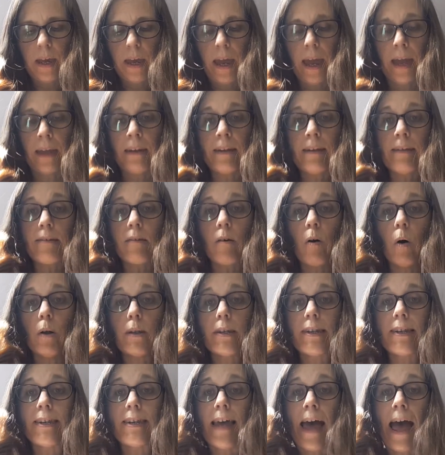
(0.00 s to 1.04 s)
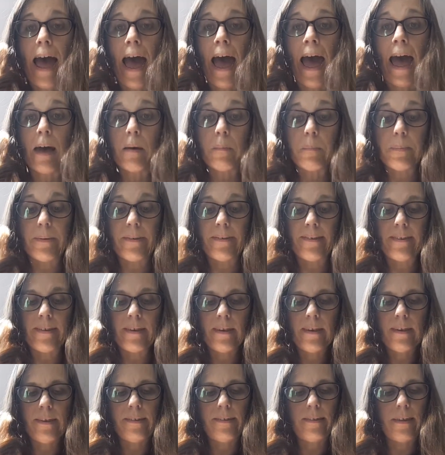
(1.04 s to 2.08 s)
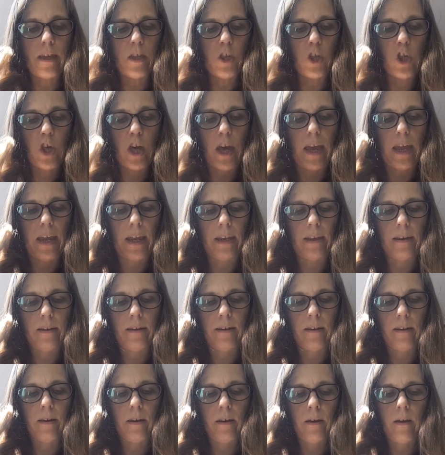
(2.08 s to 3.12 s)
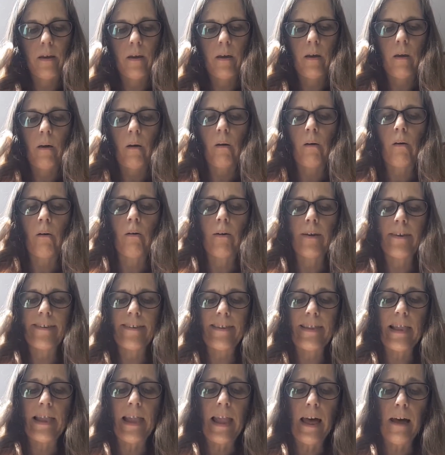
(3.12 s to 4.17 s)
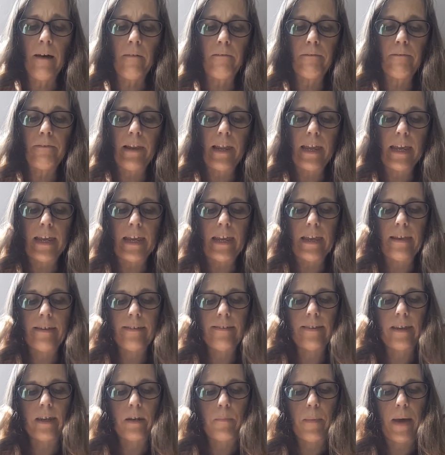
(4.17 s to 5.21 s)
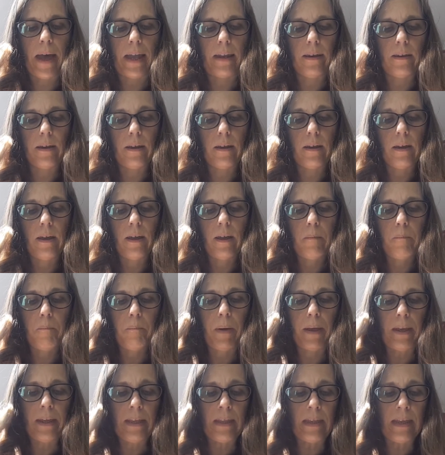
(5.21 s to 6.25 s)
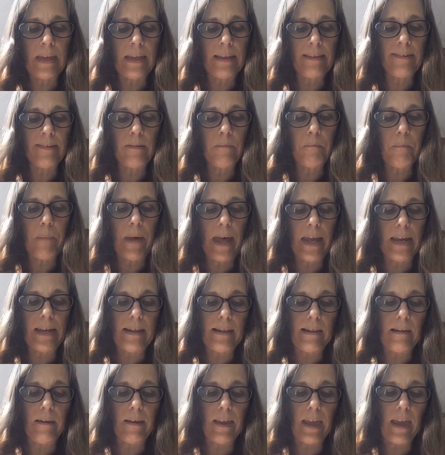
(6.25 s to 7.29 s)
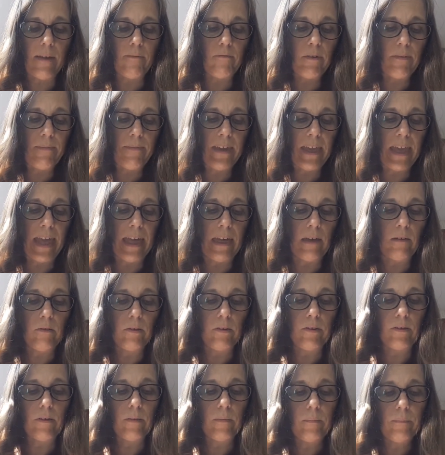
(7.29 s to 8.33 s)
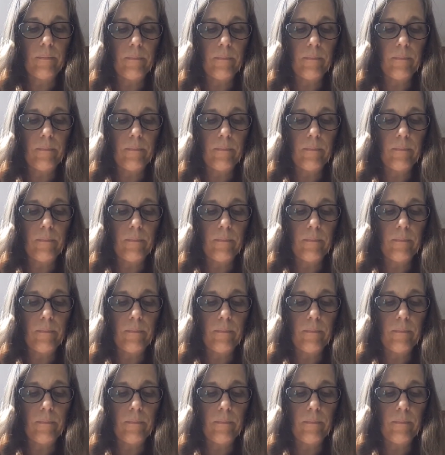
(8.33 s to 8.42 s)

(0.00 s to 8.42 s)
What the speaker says: And it's got taps, said Jane. Oh, it's lovely, said Amanda, but it needs some paint like everything else.